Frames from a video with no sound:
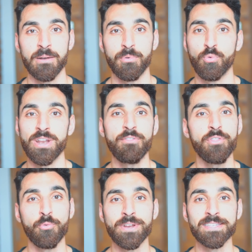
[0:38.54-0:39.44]
But whatever
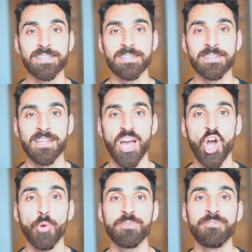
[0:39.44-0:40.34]
the reason, I
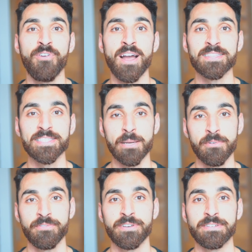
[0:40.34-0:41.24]
hope you find some
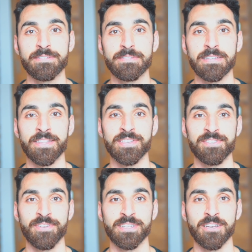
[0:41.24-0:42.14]
of it in this
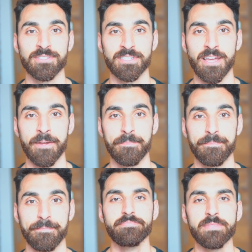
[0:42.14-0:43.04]
video today.
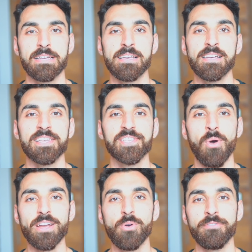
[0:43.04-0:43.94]
So
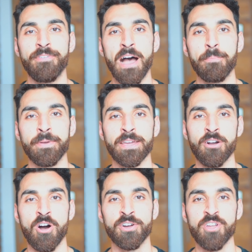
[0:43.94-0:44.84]
I quit fapping
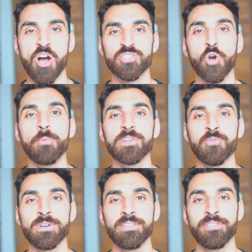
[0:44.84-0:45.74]
on October
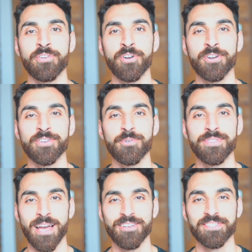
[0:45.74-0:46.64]
23rd,
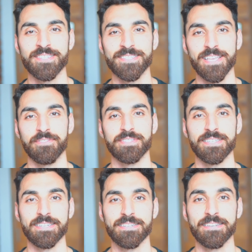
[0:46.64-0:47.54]

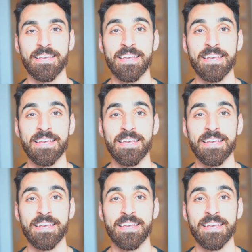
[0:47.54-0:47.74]
2017.